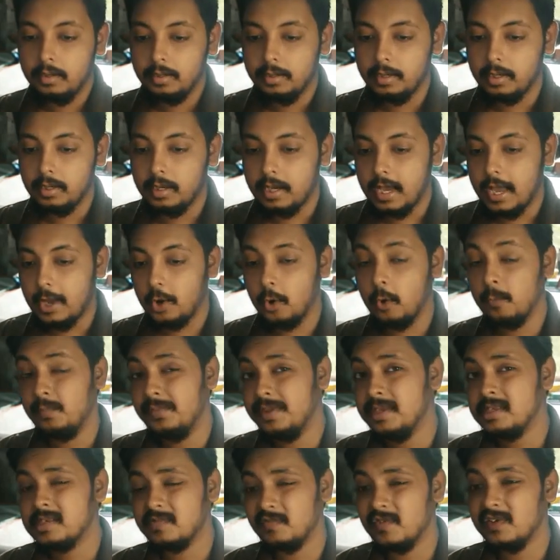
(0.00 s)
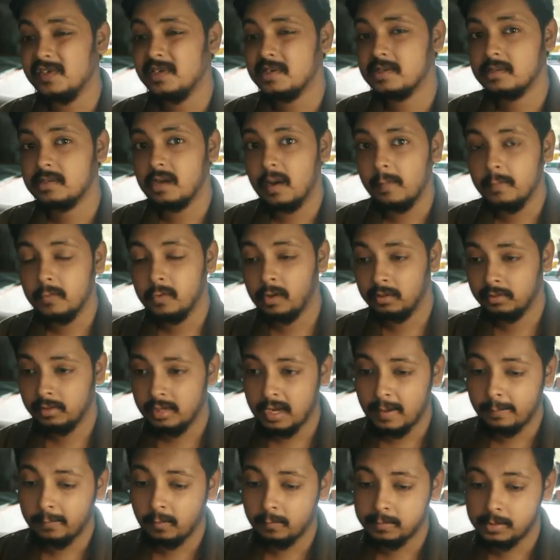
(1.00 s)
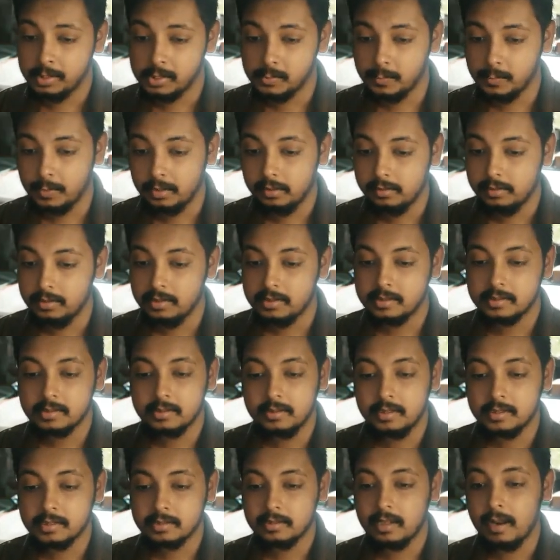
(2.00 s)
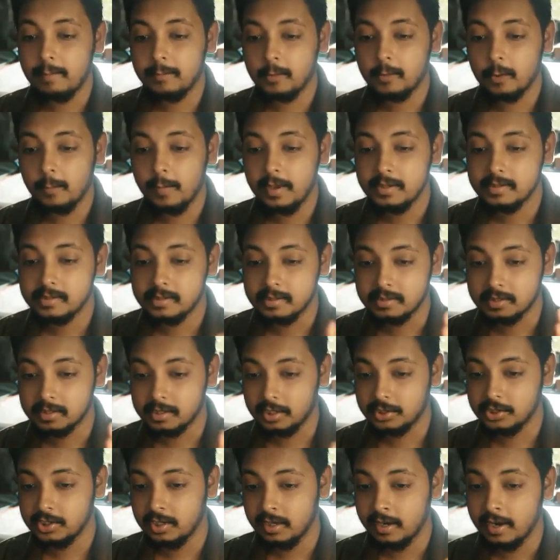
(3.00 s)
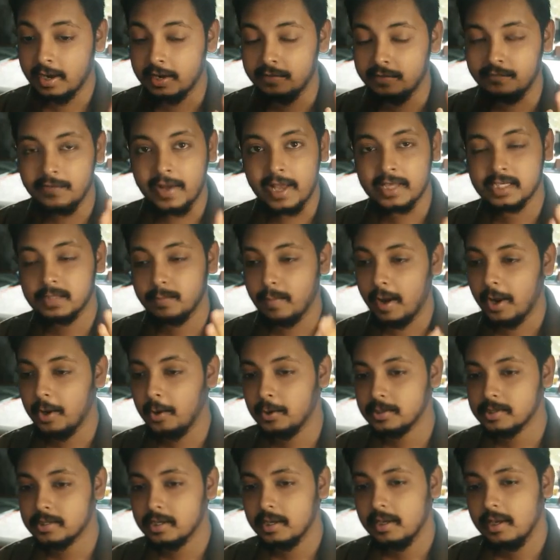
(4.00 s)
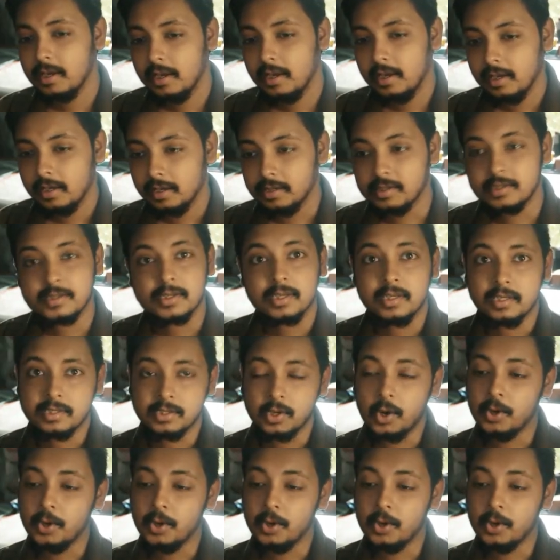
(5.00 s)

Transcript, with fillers: yeah i hope these features come to other laptops as well this this laptop has such an advanced bios it's it's